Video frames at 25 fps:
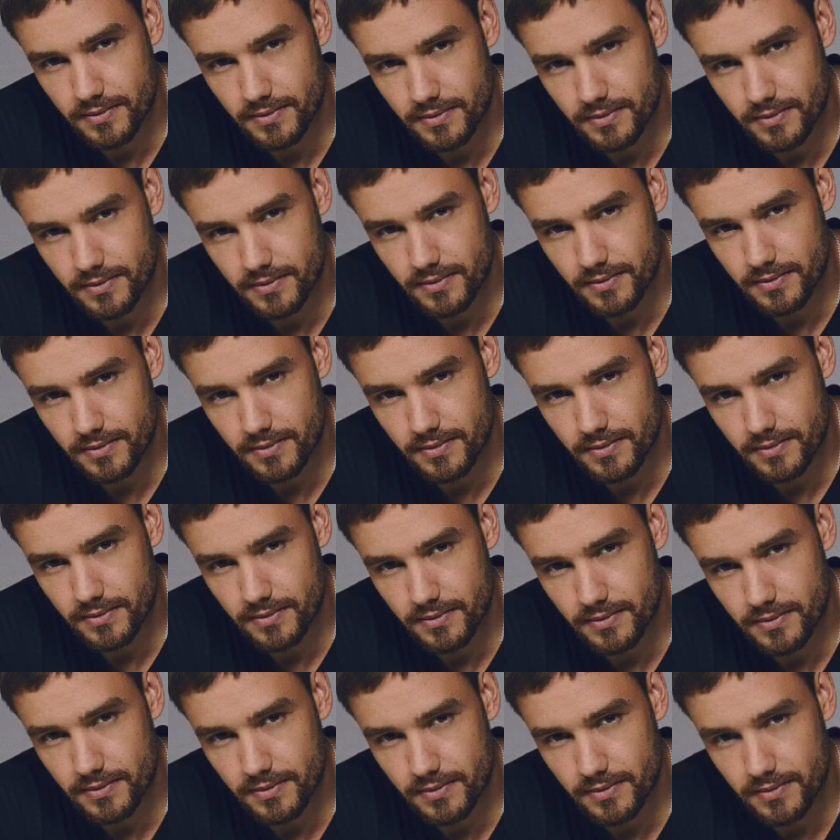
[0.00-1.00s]

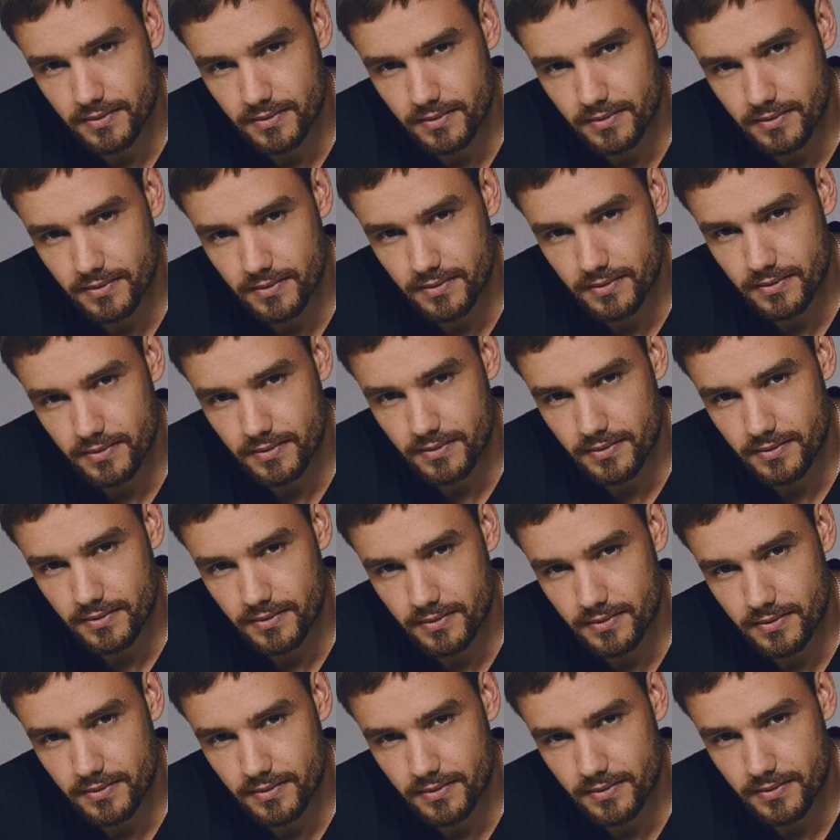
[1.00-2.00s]

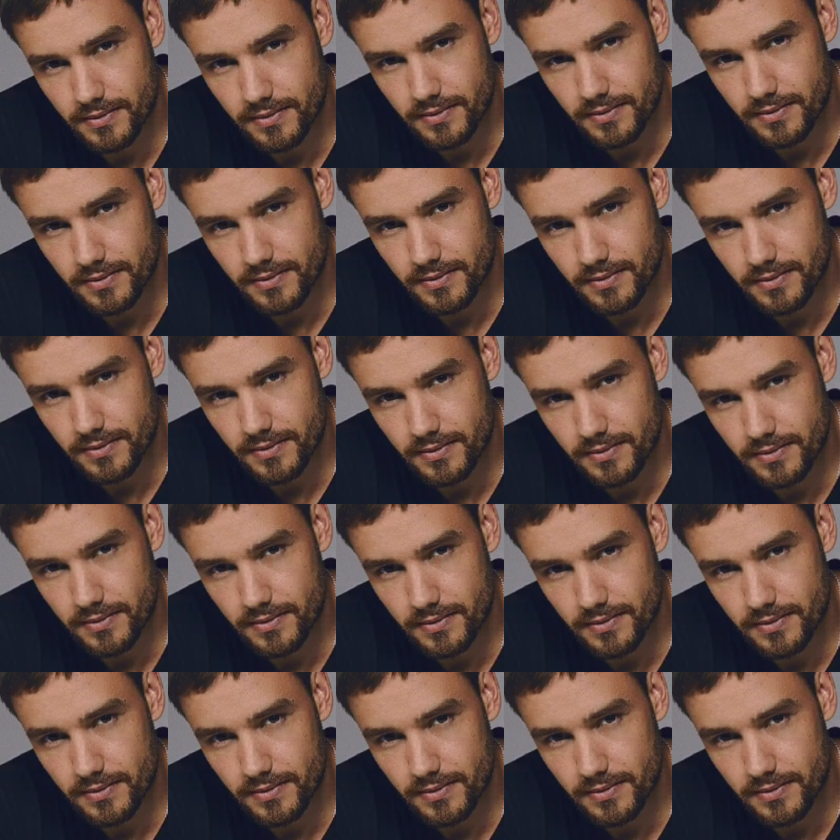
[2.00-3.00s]

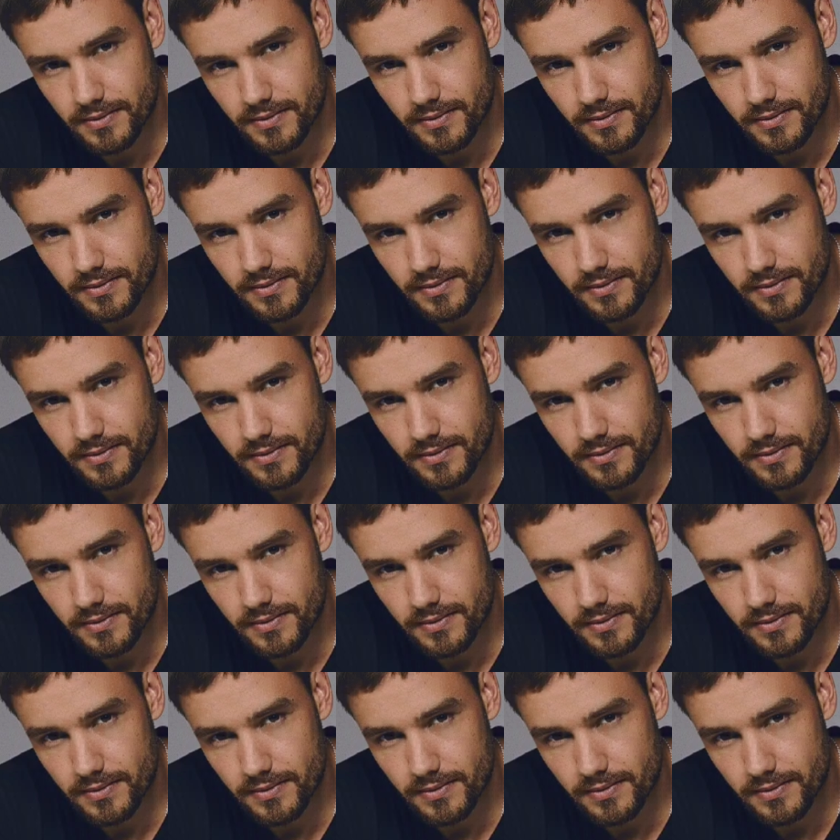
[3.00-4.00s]

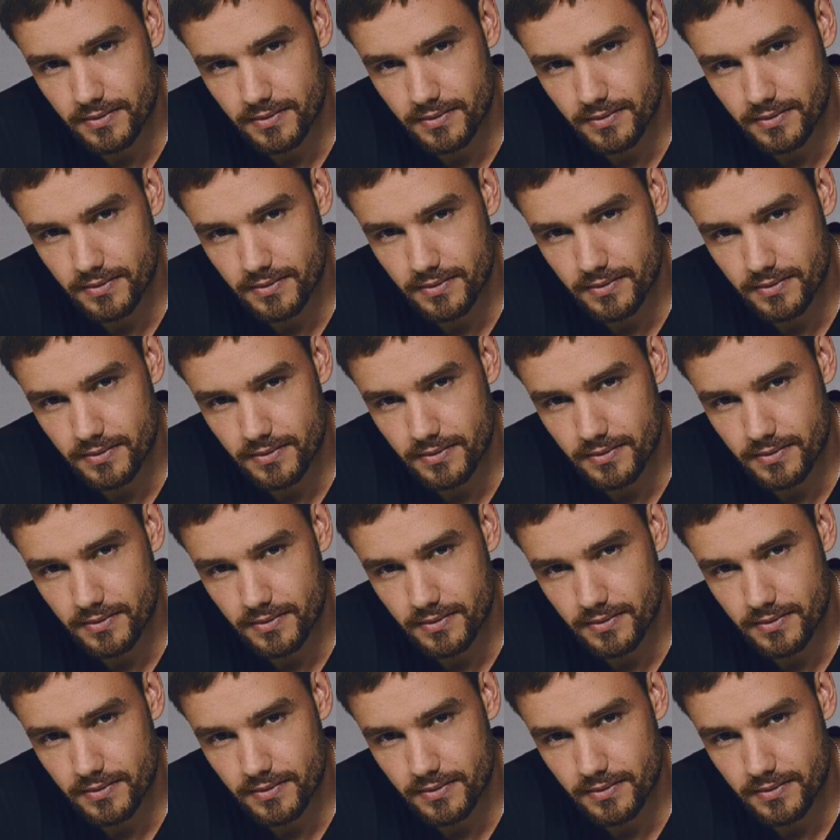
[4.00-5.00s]

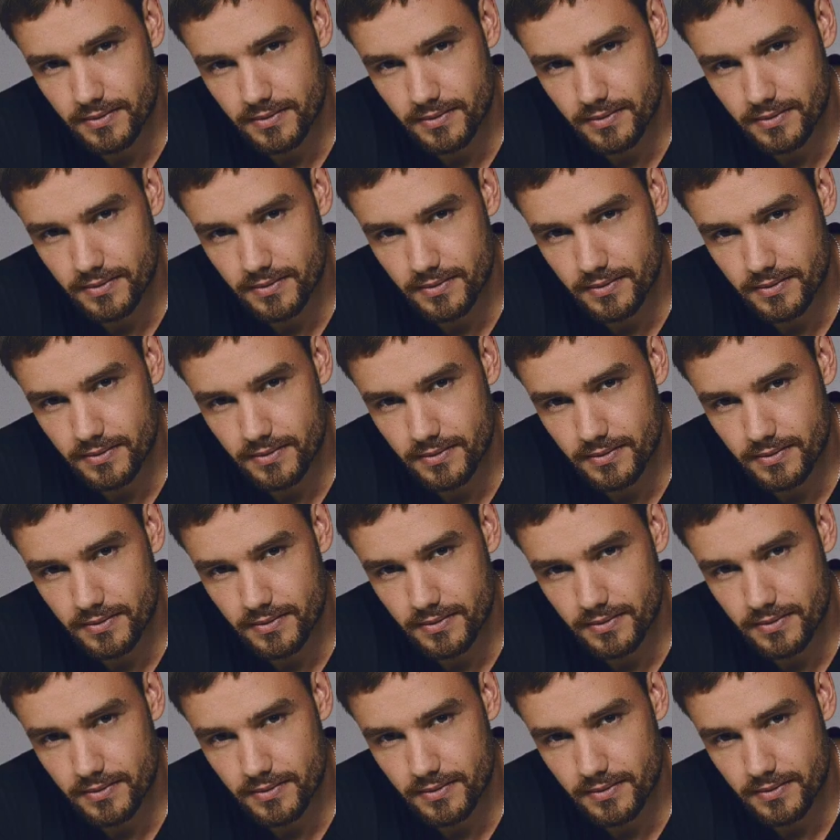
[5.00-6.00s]

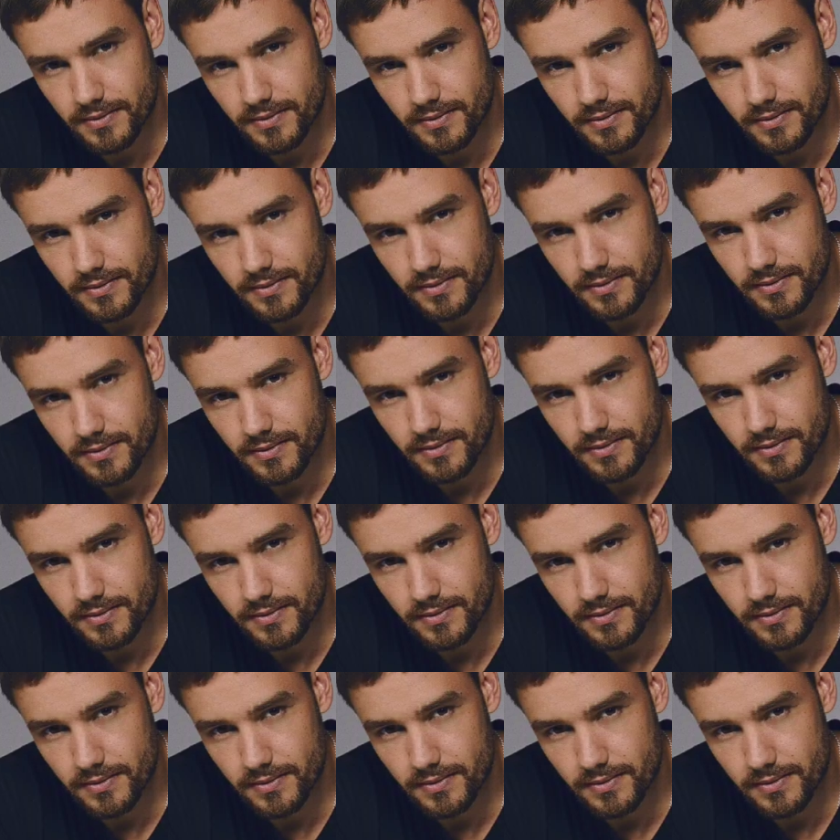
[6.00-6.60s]
(not speaking)